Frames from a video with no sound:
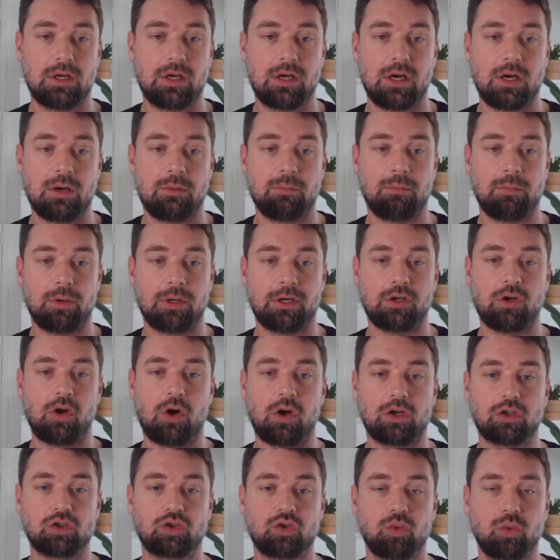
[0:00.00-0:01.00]
But in order
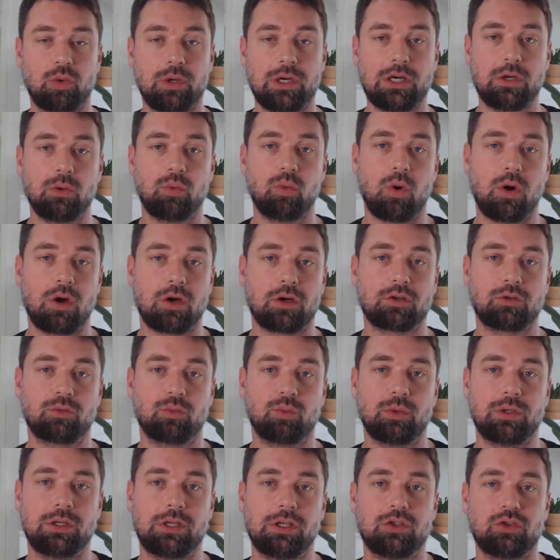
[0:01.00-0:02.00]
to really work, we
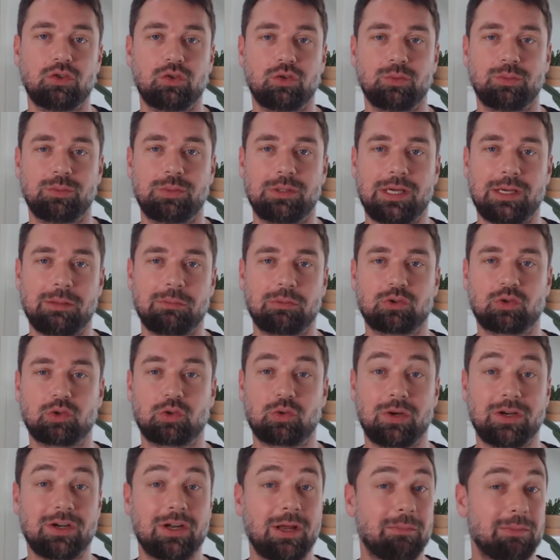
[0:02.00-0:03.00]
need to be able to
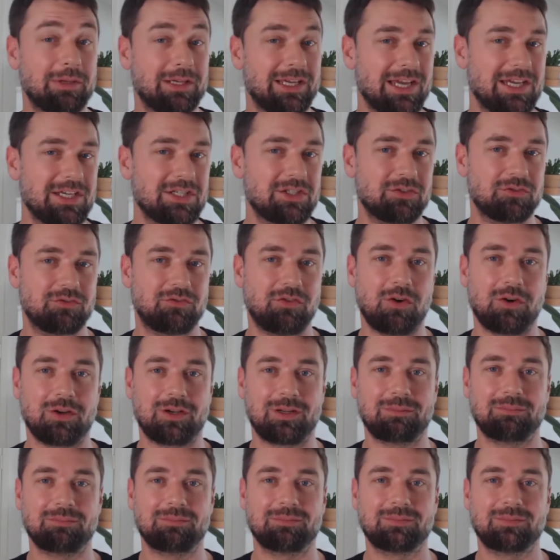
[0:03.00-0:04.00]
create applications for
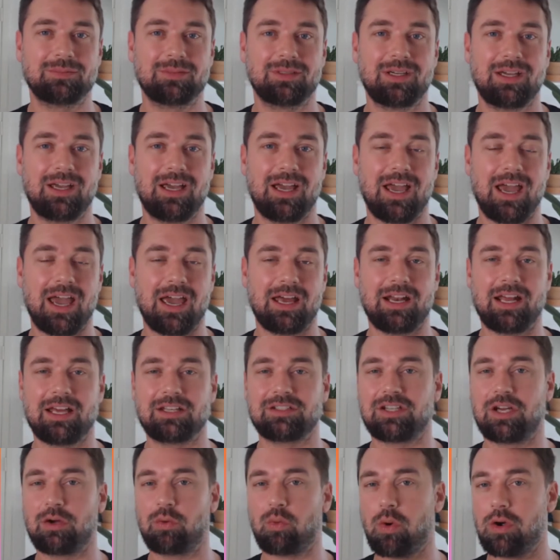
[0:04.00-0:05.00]
them. And as
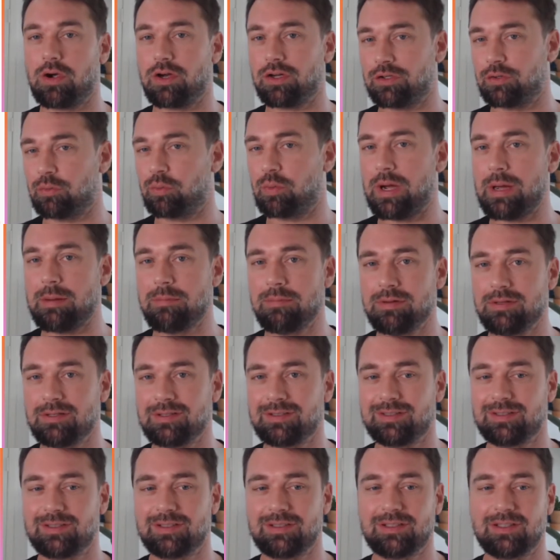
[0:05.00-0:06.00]
I work on the web,
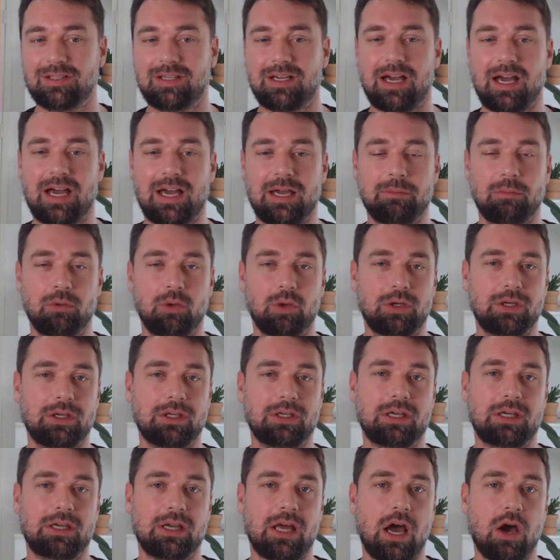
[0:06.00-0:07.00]
I am looking
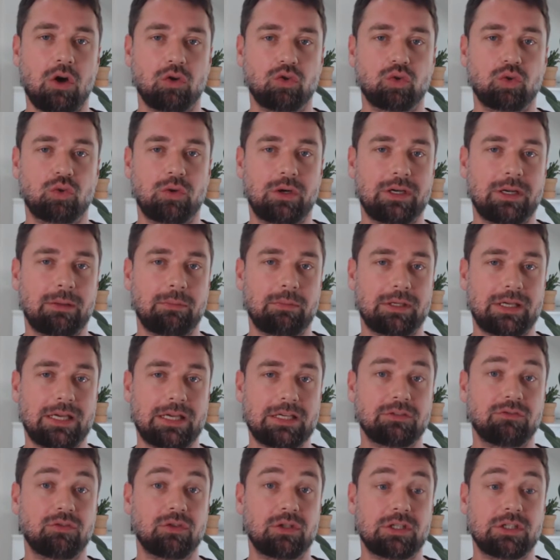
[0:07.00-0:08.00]
at how to create
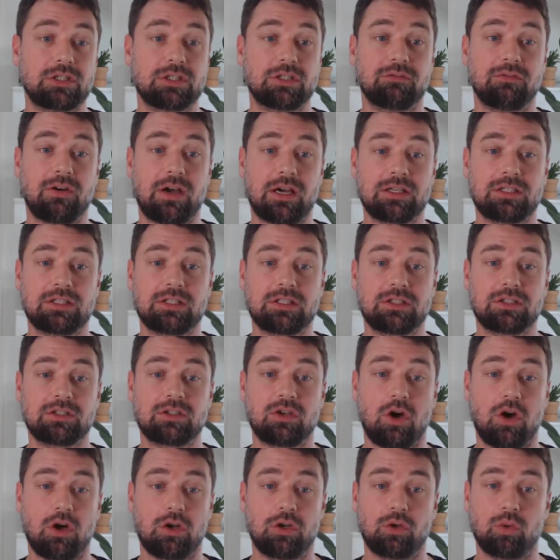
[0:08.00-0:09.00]
applications for these devices
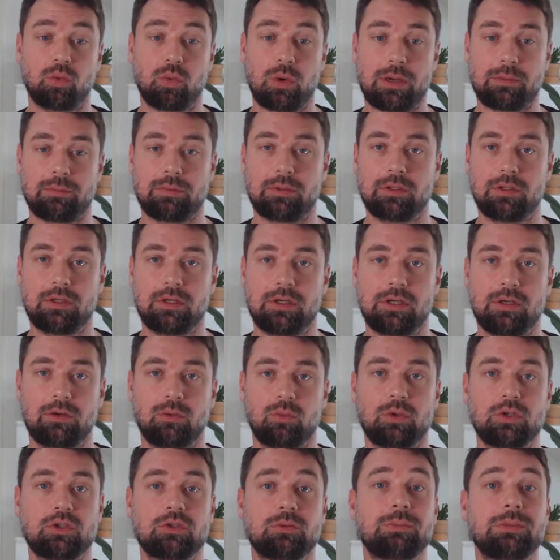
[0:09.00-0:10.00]
on the web,
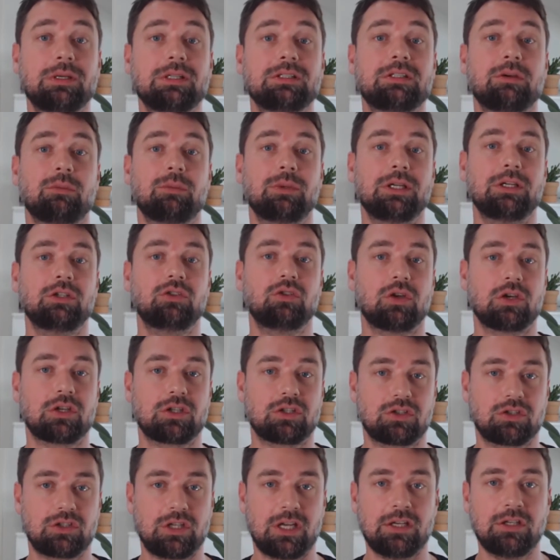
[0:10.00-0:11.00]
which means that we need to
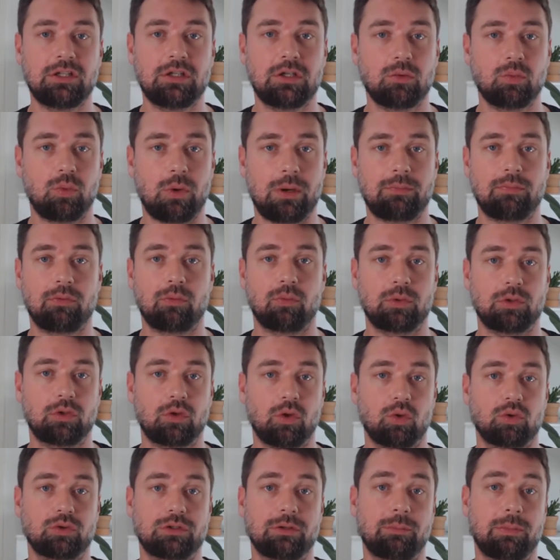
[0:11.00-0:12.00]
extend the web with
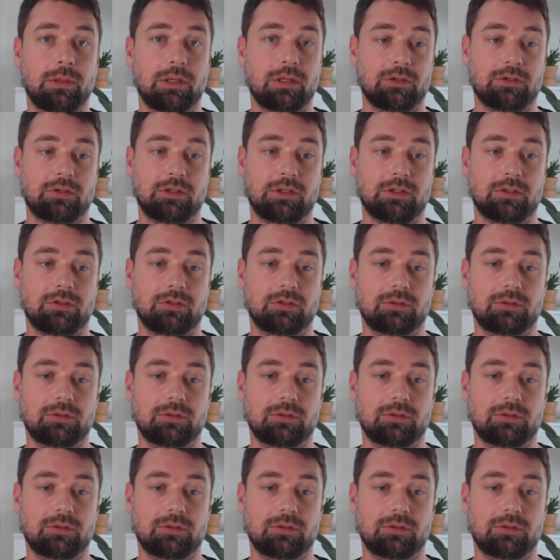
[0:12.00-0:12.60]
those abilities.